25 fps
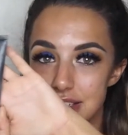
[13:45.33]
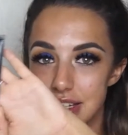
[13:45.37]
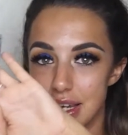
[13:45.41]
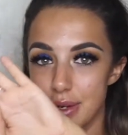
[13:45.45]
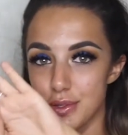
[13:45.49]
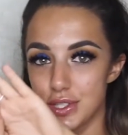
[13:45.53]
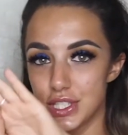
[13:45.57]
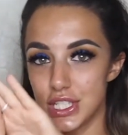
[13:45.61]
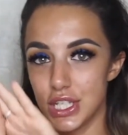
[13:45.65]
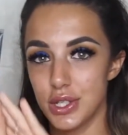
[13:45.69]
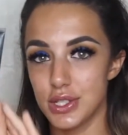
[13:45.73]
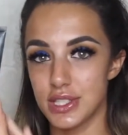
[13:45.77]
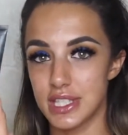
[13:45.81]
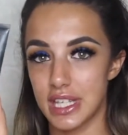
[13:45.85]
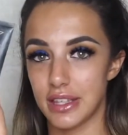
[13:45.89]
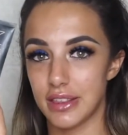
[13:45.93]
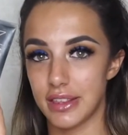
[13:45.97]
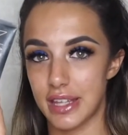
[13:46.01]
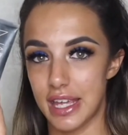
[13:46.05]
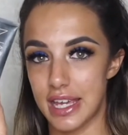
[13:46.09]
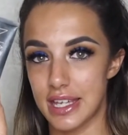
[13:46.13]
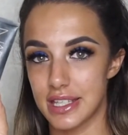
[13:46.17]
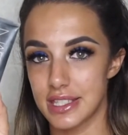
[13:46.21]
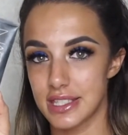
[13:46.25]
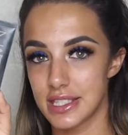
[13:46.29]
I was using
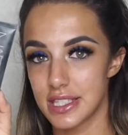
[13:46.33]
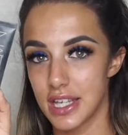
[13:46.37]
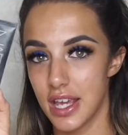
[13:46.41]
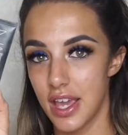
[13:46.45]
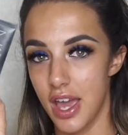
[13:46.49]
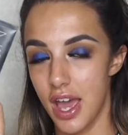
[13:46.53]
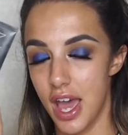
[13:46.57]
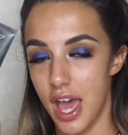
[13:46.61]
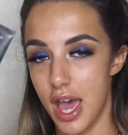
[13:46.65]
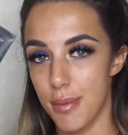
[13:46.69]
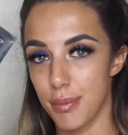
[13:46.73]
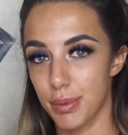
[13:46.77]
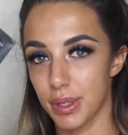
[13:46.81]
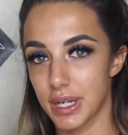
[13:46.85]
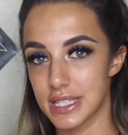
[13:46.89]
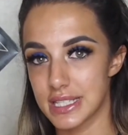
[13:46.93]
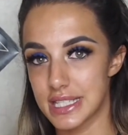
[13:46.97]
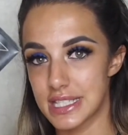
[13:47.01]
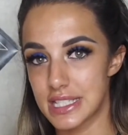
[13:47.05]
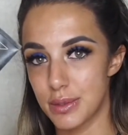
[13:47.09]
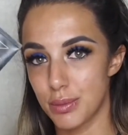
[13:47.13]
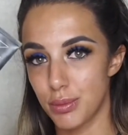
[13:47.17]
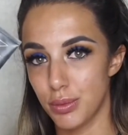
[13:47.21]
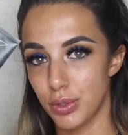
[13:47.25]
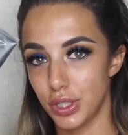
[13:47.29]
this because I
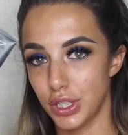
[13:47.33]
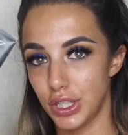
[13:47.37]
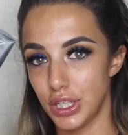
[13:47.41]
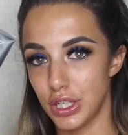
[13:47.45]
didn't want to